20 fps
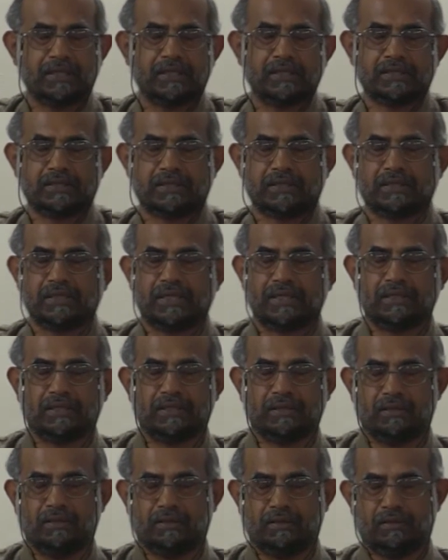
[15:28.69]
is that
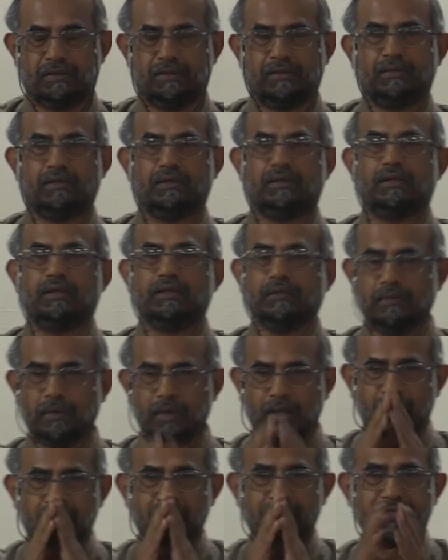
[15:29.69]

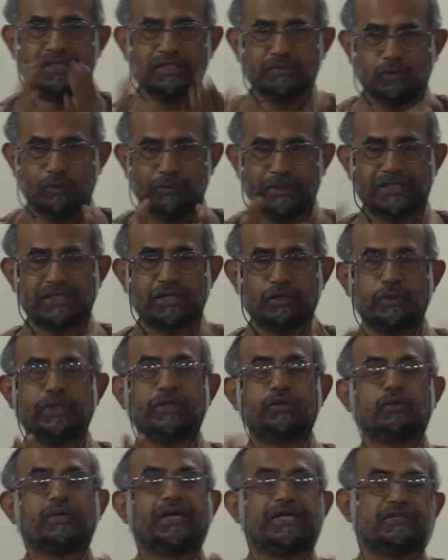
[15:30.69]
these movements are doing
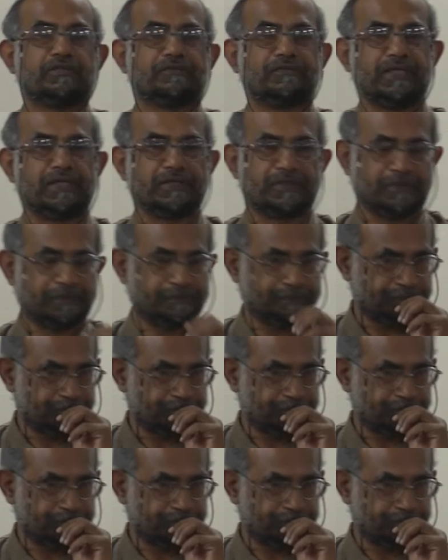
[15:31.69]
two kinds of things.